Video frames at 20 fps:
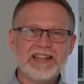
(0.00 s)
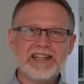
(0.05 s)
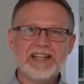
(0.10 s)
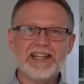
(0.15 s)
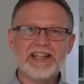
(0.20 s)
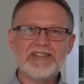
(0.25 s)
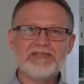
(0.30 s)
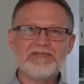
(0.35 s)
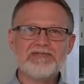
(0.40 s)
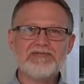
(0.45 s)

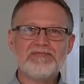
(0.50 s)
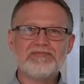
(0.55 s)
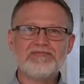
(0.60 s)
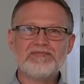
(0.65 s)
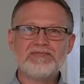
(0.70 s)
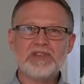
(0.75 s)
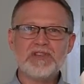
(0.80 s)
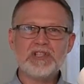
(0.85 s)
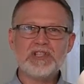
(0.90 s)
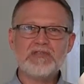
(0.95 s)
Uh,
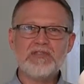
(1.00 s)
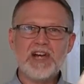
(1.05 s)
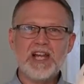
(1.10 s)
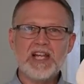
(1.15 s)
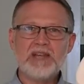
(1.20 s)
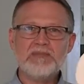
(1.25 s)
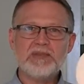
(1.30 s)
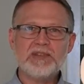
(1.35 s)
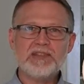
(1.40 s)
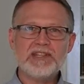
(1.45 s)
first of
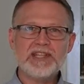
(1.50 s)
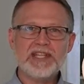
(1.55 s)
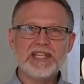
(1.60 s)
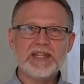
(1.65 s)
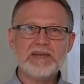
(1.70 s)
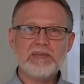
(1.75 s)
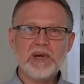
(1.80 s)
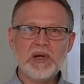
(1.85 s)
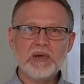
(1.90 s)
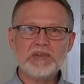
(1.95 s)
all, I've been
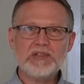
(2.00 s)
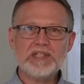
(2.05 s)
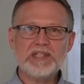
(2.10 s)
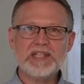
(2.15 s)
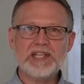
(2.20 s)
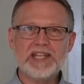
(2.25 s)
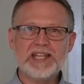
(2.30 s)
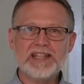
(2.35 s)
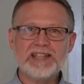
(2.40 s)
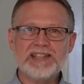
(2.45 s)
thinking
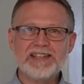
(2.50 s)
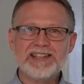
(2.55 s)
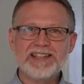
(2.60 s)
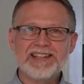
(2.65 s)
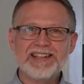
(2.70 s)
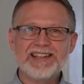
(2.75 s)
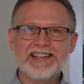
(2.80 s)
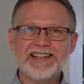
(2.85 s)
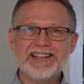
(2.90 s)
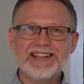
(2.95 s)
about uh,
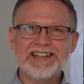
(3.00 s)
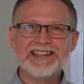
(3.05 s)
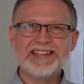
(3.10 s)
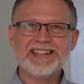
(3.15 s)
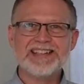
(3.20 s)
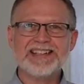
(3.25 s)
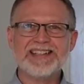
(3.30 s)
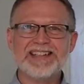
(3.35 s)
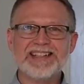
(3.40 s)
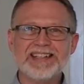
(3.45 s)
uh,
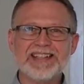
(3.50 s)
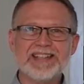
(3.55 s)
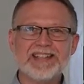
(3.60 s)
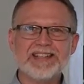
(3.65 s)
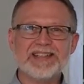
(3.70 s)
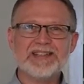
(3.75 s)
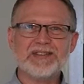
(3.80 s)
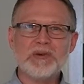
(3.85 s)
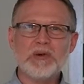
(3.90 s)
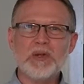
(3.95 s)
the
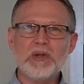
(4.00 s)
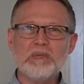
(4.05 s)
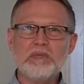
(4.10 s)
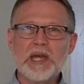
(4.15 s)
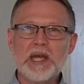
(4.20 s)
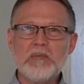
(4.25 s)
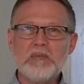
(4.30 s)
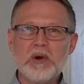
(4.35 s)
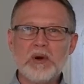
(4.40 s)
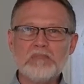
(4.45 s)
uh, toilet
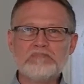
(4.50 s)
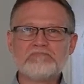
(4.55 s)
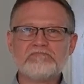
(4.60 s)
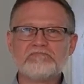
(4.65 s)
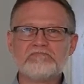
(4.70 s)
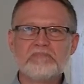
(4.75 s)
paper.